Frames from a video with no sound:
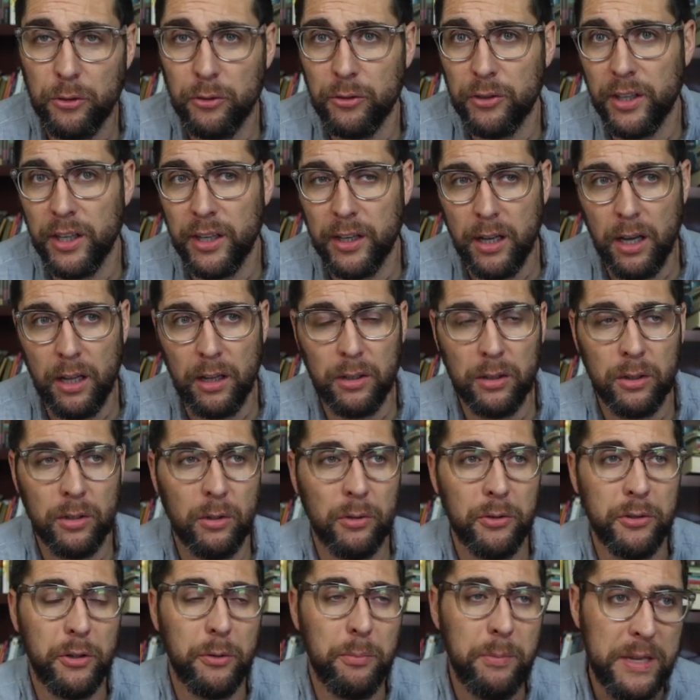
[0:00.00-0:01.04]
your skin color
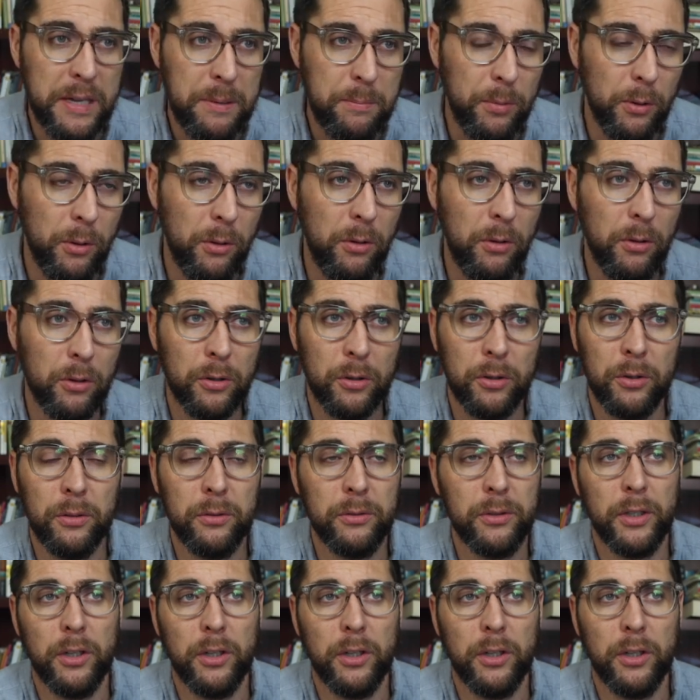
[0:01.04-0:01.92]
or your people or,